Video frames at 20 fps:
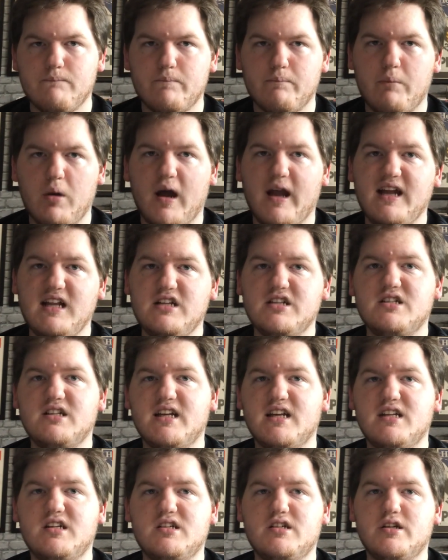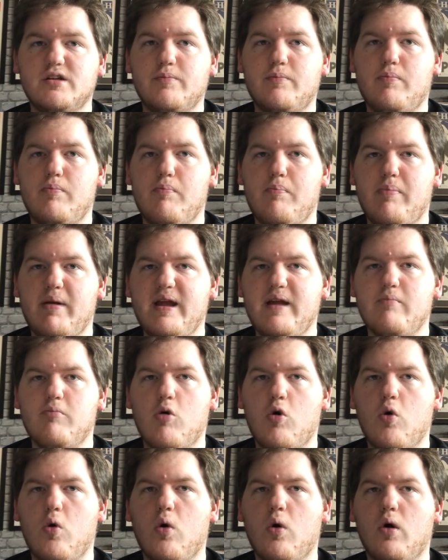But he just needs to be
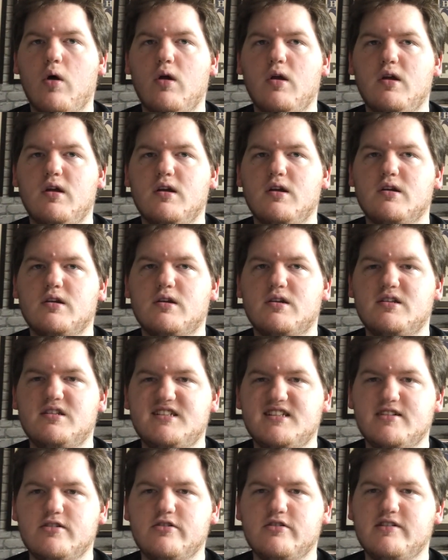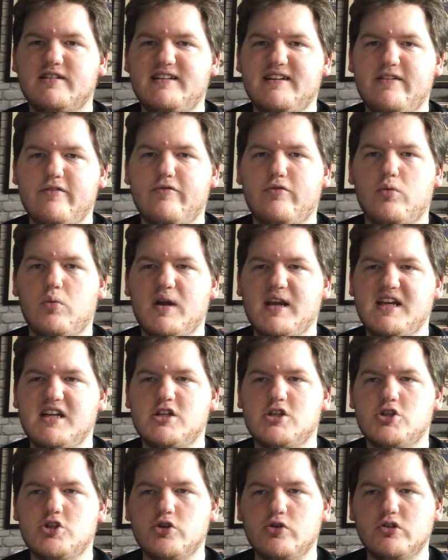more considerative when he
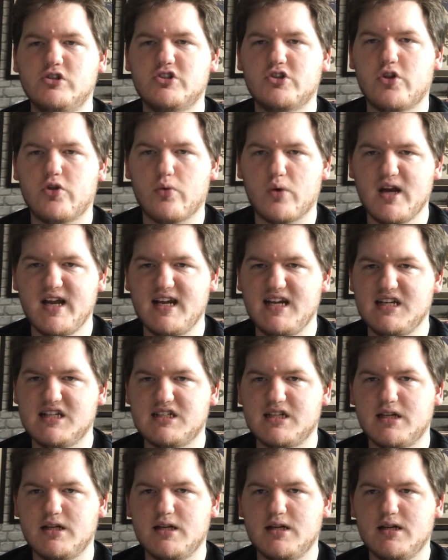shoots threes.